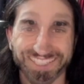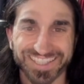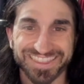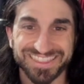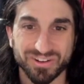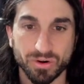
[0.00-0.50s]

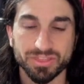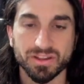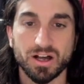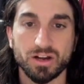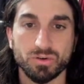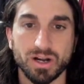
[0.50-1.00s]
North
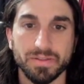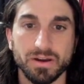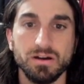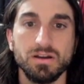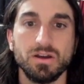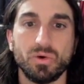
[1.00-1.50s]

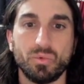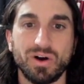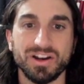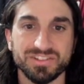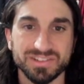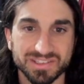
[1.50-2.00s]
Colorado,
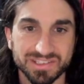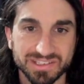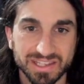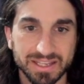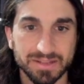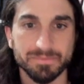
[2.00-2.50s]
Washington
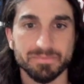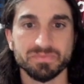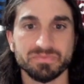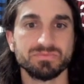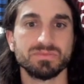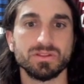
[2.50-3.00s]
State,
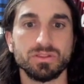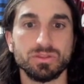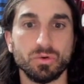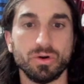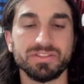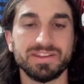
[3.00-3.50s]

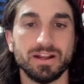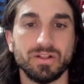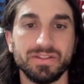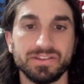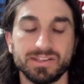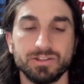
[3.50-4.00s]
North
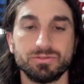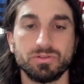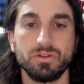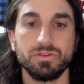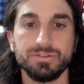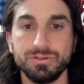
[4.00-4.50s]
Carolina
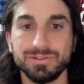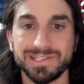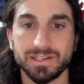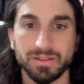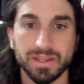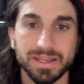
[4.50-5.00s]
Central,
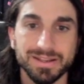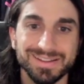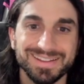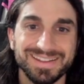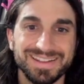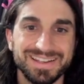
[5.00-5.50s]
UCLA,
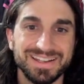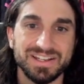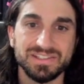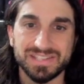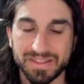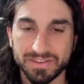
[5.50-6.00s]

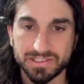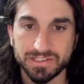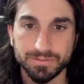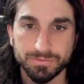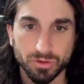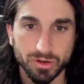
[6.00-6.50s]

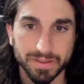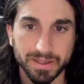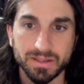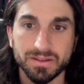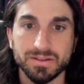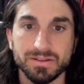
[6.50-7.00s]
Tennessee,
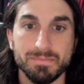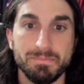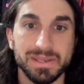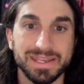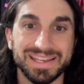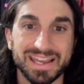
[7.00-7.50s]
Florida.
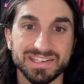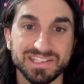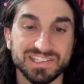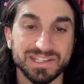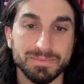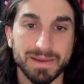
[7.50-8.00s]
Big
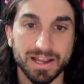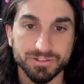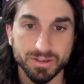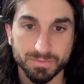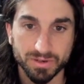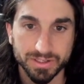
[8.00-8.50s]
SEC
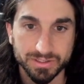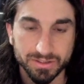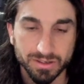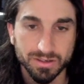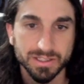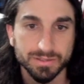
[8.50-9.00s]
matchup right
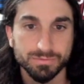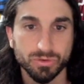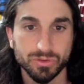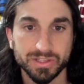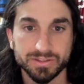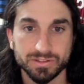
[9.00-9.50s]
here. Can
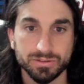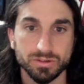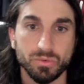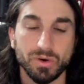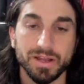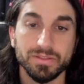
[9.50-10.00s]
Florida get the
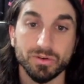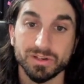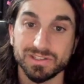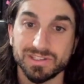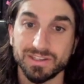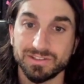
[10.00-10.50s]
2-1, or
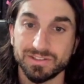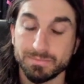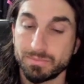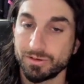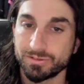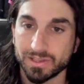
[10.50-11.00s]
can Tennessee
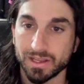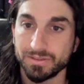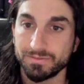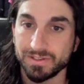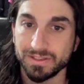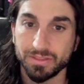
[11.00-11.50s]
push the
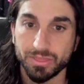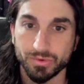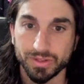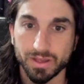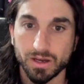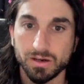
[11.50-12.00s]
undefeated
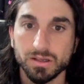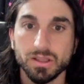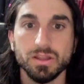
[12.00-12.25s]
3-0?